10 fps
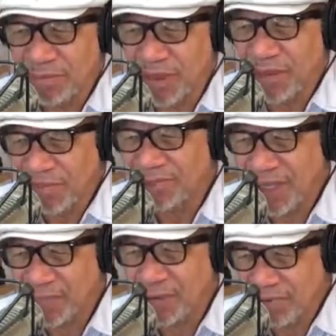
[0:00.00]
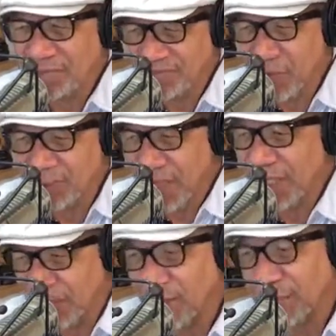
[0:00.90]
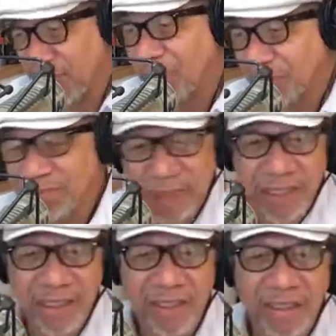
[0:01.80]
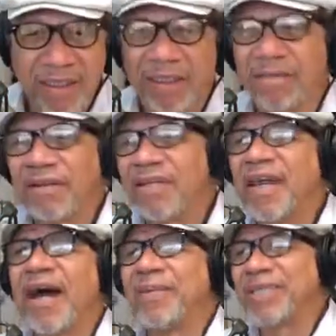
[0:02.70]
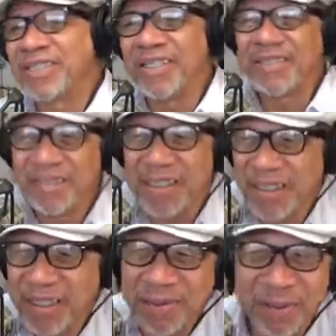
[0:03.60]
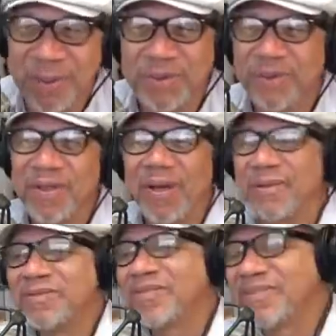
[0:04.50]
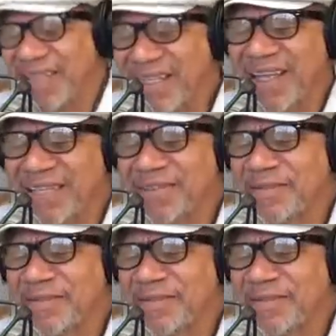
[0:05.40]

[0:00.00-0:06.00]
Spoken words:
I'm fine with folks like you who would basically anonymously send a little cool note. I got you.